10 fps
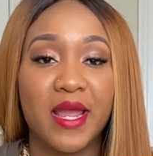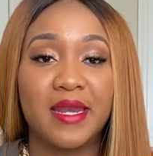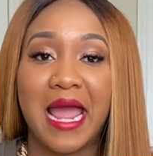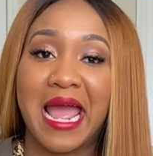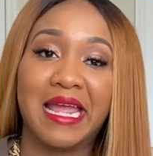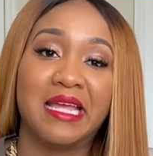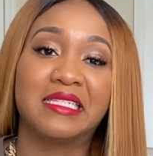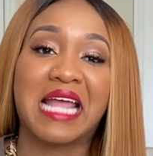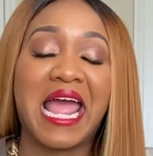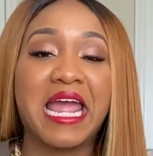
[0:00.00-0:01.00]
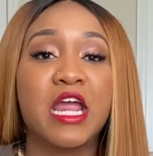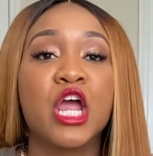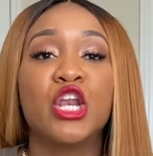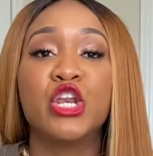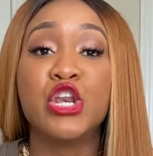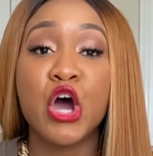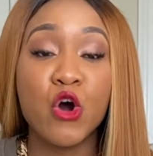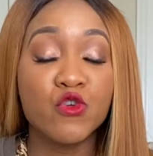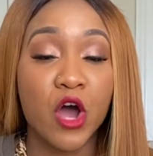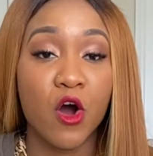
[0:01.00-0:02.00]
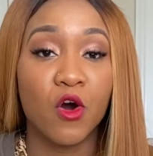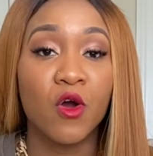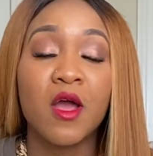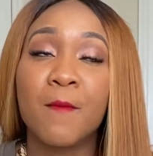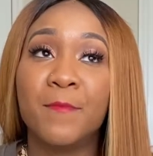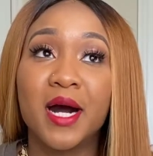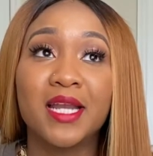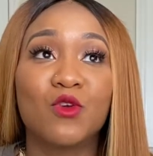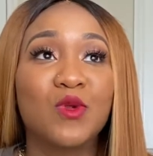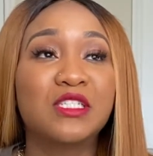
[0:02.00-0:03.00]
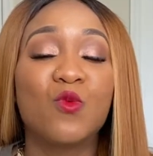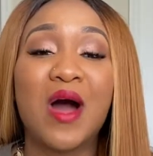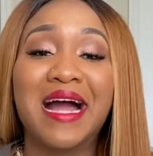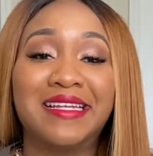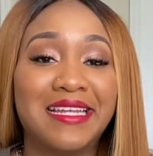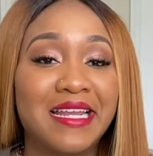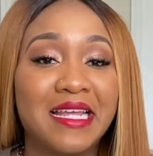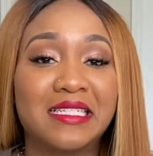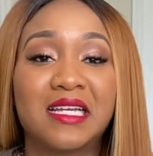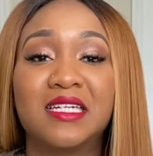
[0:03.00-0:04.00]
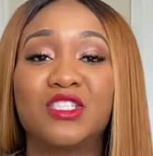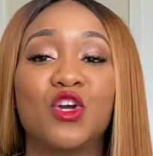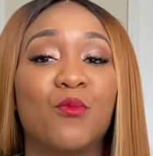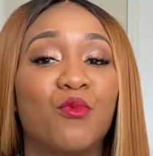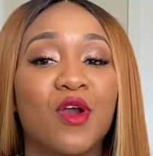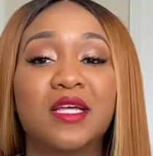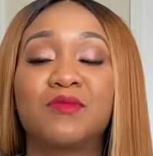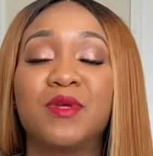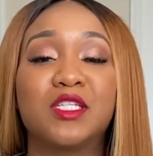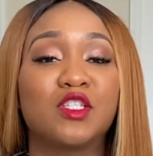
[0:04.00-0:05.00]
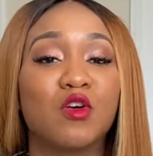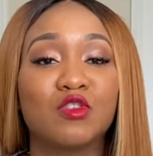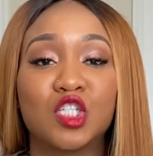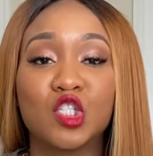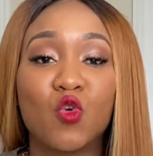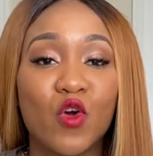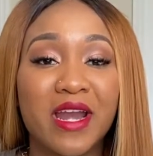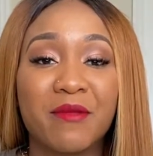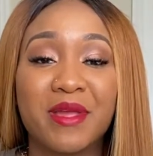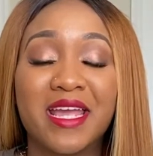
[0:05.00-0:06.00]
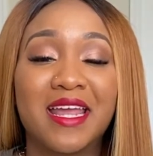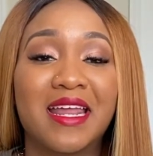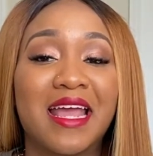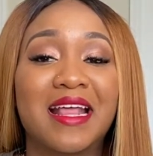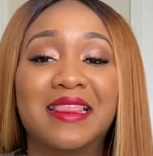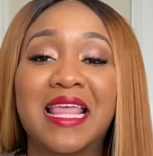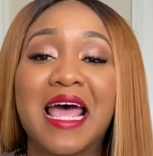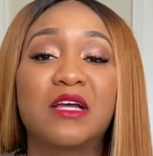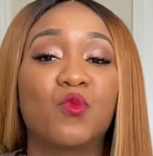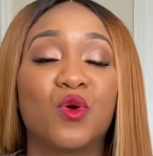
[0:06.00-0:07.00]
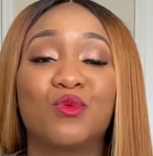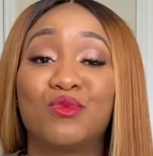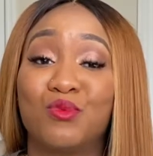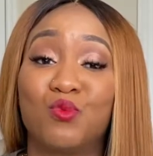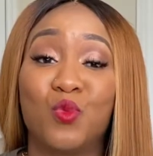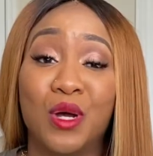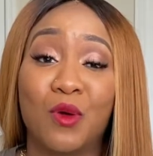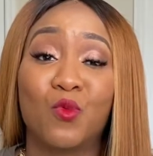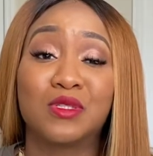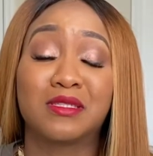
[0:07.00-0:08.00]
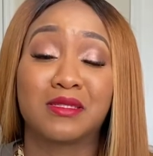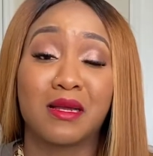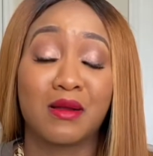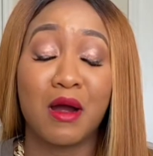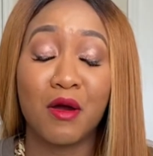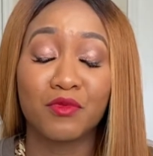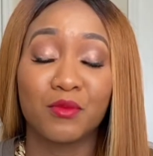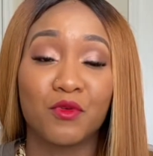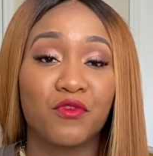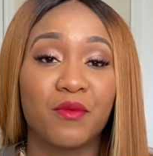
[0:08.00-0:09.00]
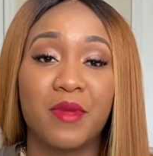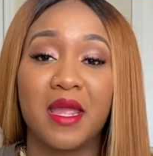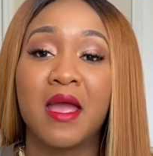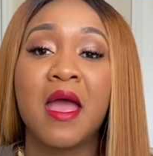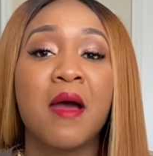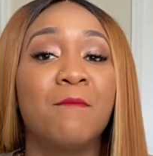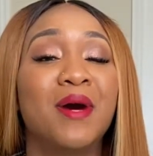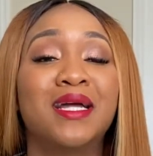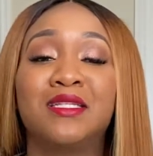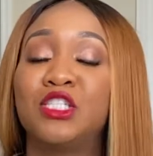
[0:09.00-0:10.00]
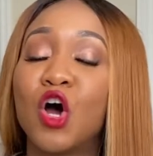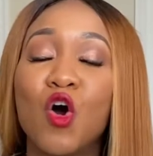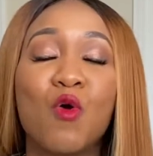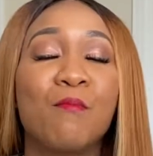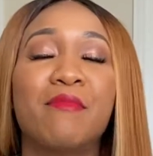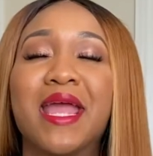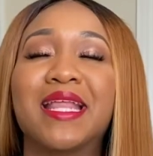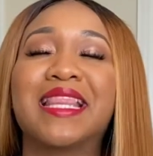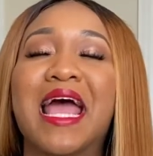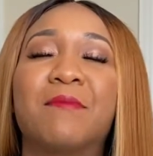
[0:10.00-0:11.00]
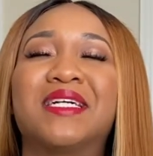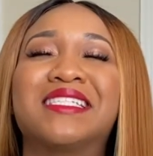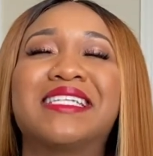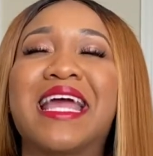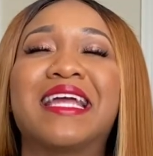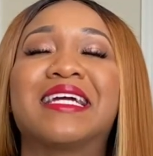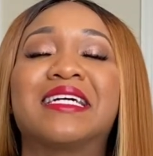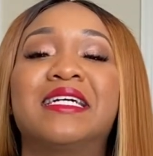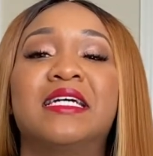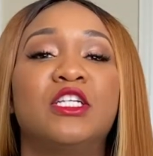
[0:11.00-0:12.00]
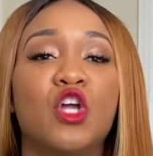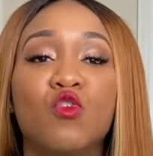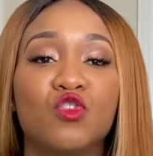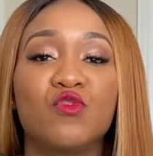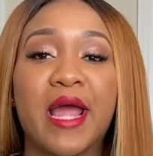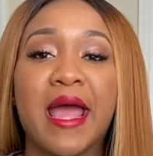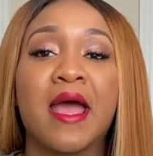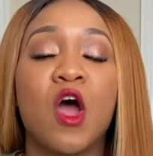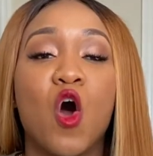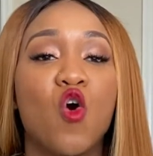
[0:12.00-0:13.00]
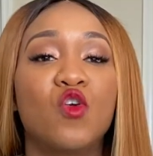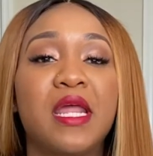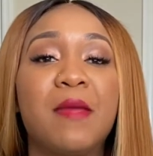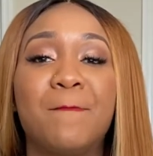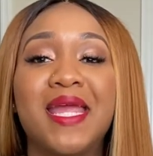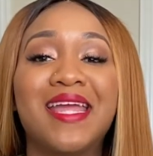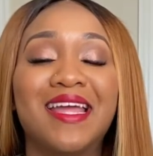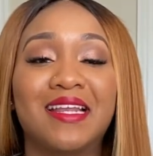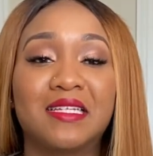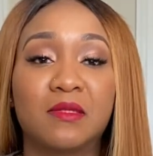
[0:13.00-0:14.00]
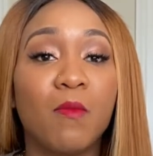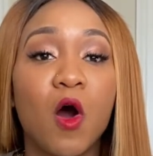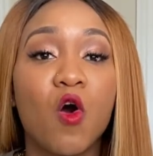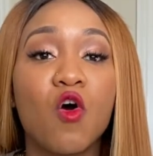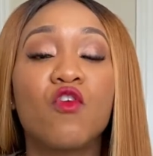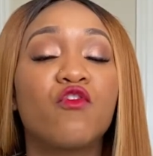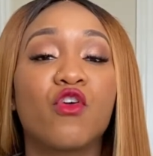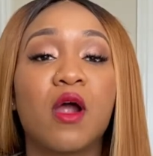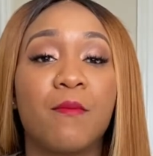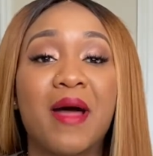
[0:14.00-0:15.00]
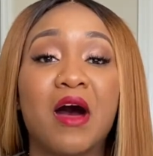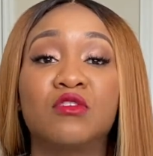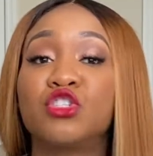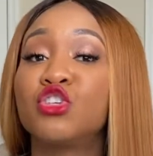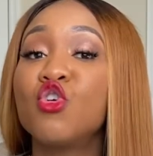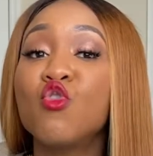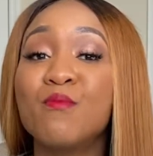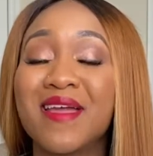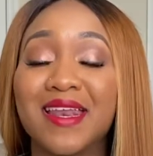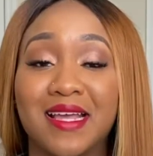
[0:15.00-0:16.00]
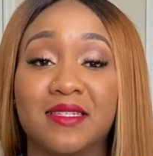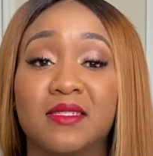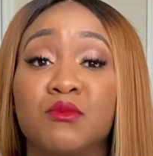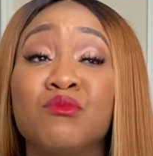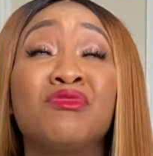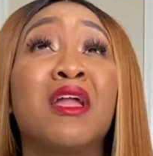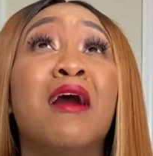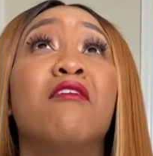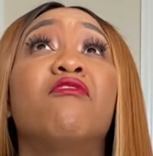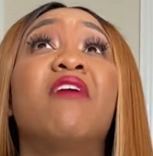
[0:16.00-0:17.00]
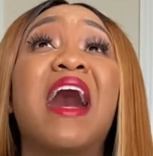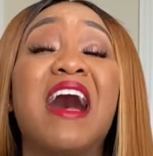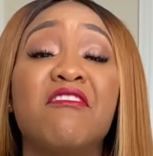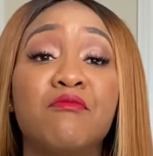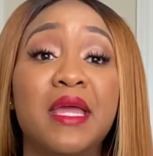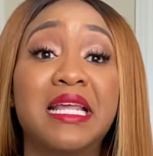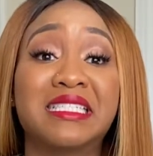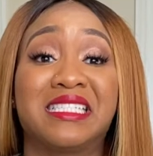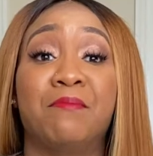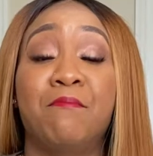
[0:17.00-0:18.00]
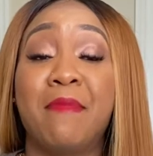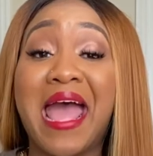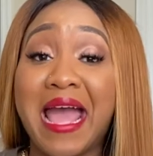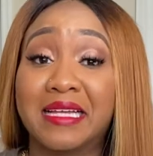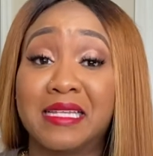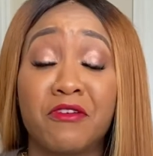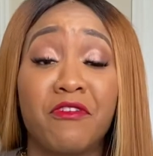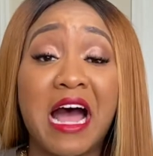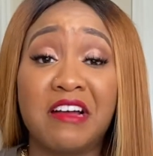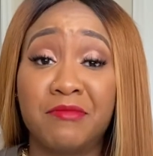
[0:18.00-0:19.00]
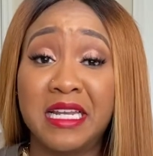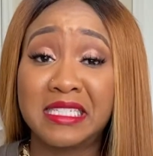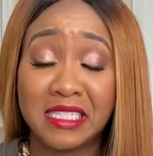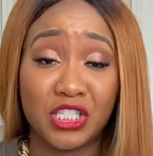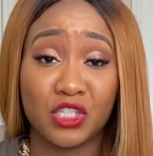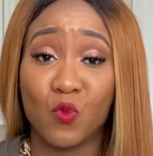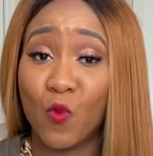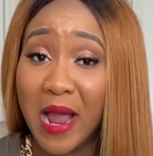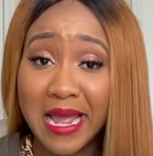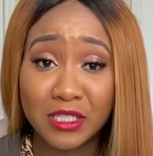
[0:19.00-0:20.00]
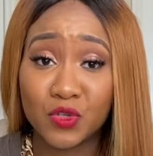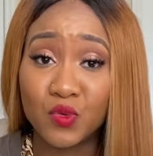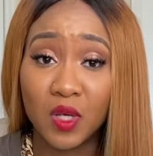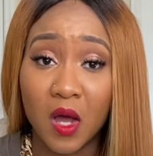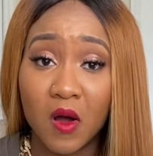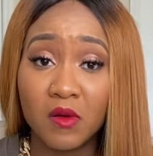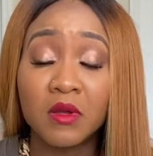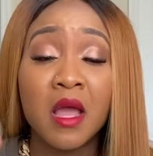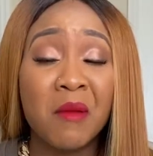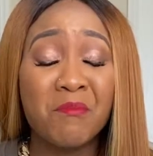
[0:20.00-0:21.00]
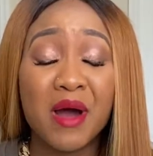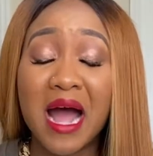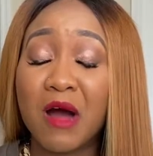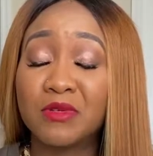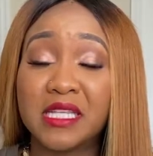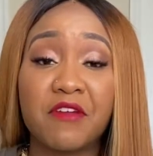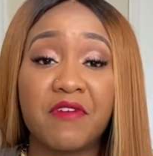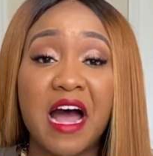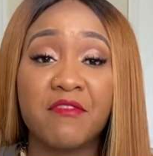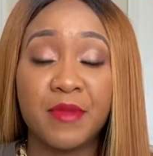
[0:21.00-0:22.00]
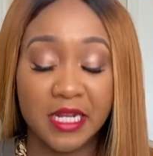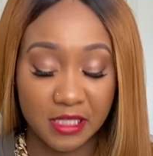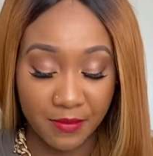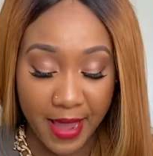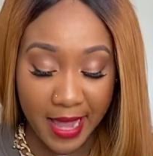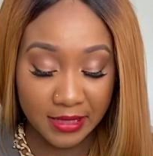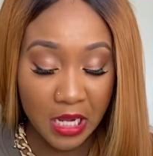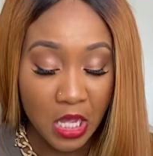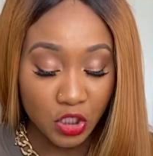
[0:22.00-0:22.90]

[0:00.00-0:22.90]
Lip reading: And that is a no. But the reason why I did it is because your breasts be so sore in the beginning, and that what was comfortable for me. But don't make that mistake. Don't do that. Only be in this mode for about 2 minutes. 5 minutes max. And 5 minutes is just way too long, but I would say 5 minutes max.